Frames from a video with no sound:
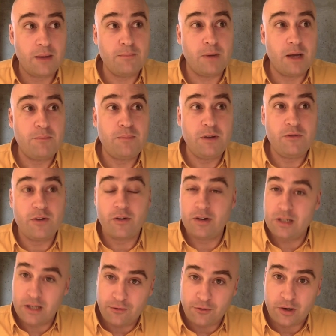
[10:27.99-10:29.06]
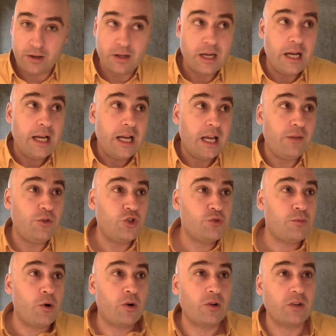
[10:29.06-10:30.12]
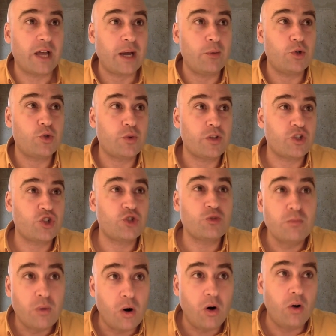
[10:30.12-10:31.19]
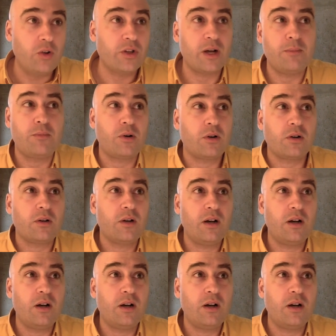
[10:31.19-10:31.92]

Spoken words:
It might be very different if you spoke a language with a small number